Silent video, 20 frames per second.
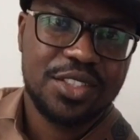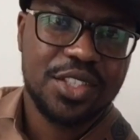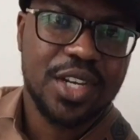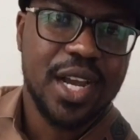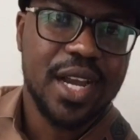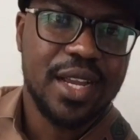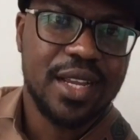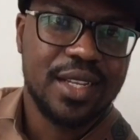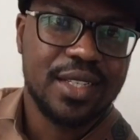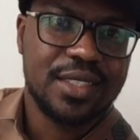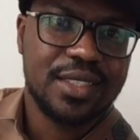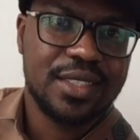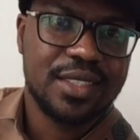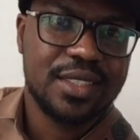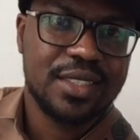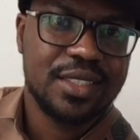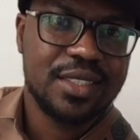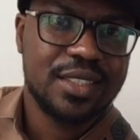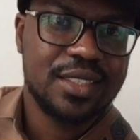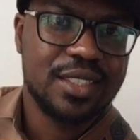triad.
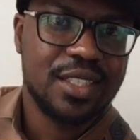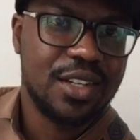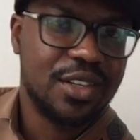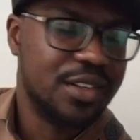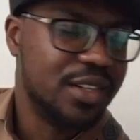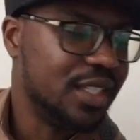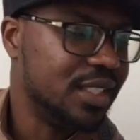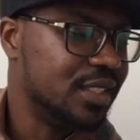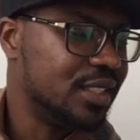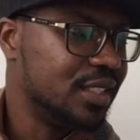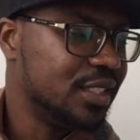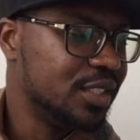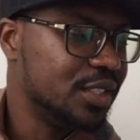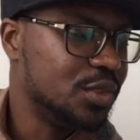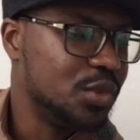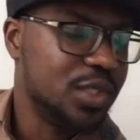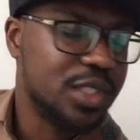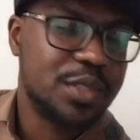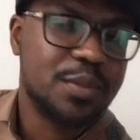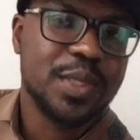all right,
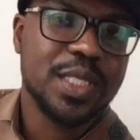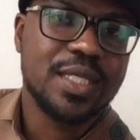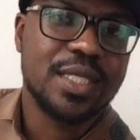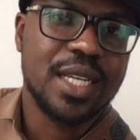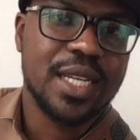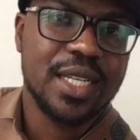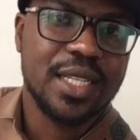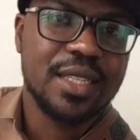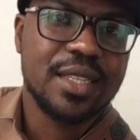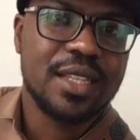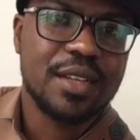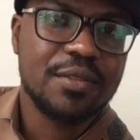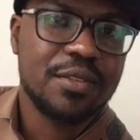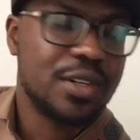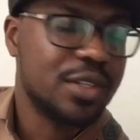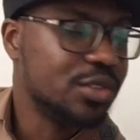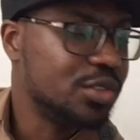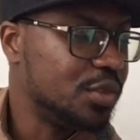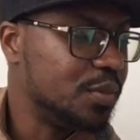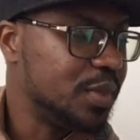which means the
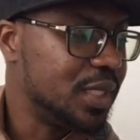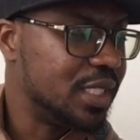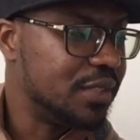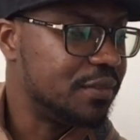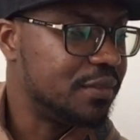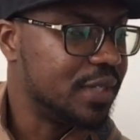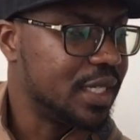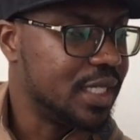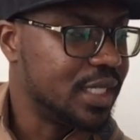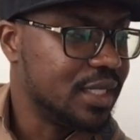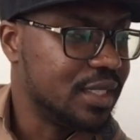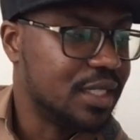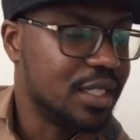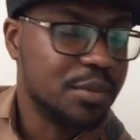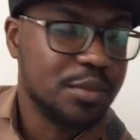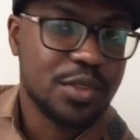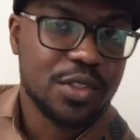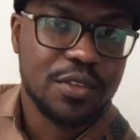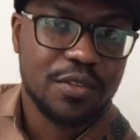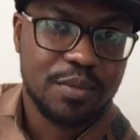intervals will be defined in
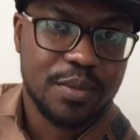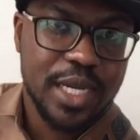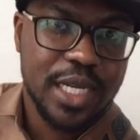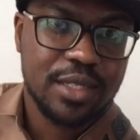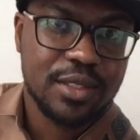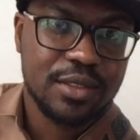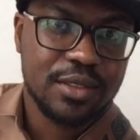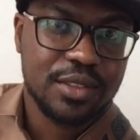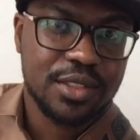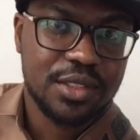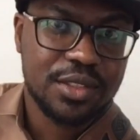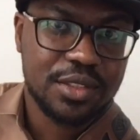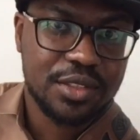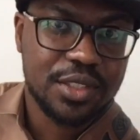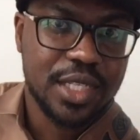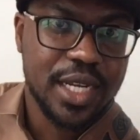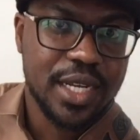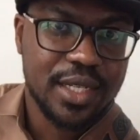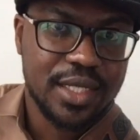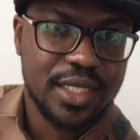terms of minor
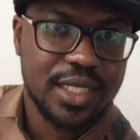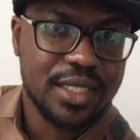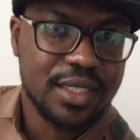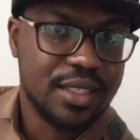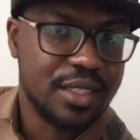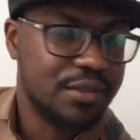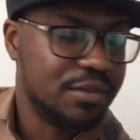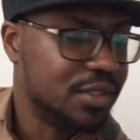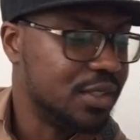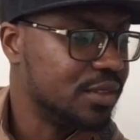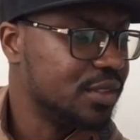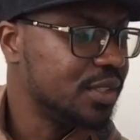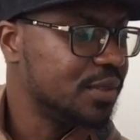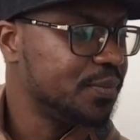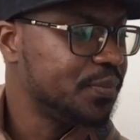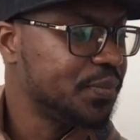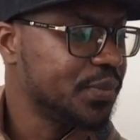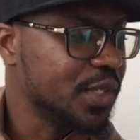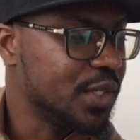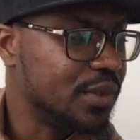triad intervals.
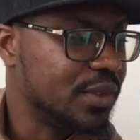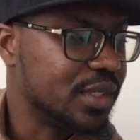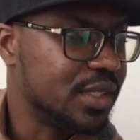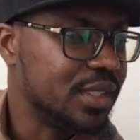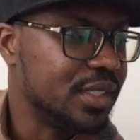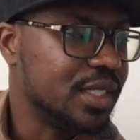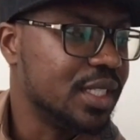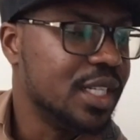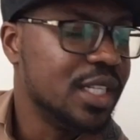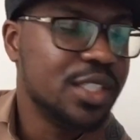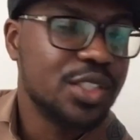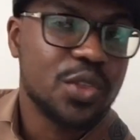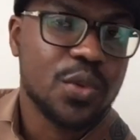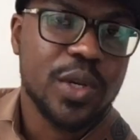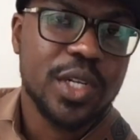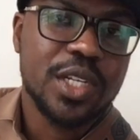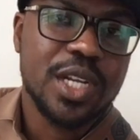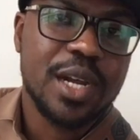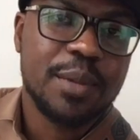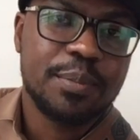Okay,
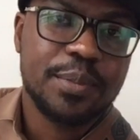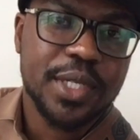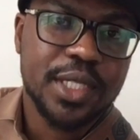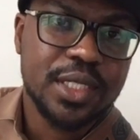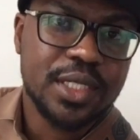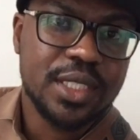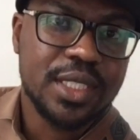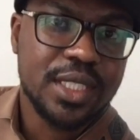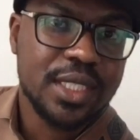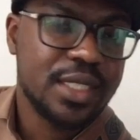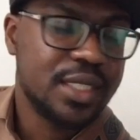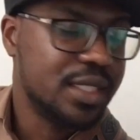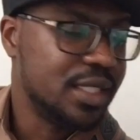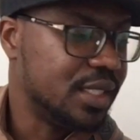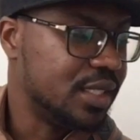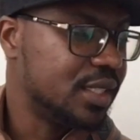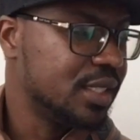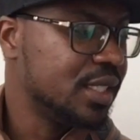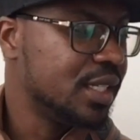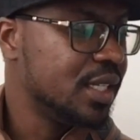so when you
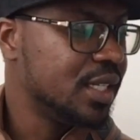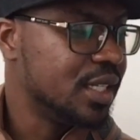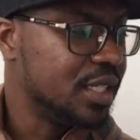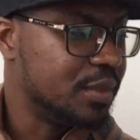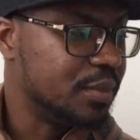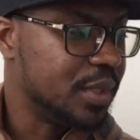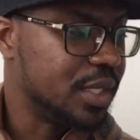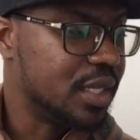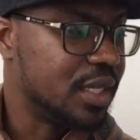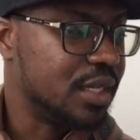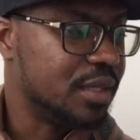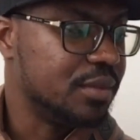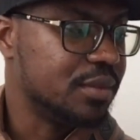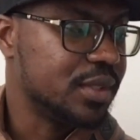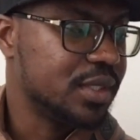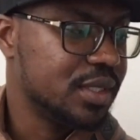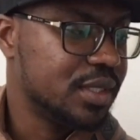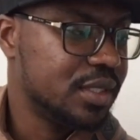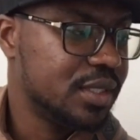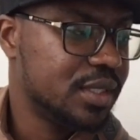arpeggiate it, it
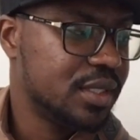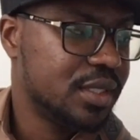becomes,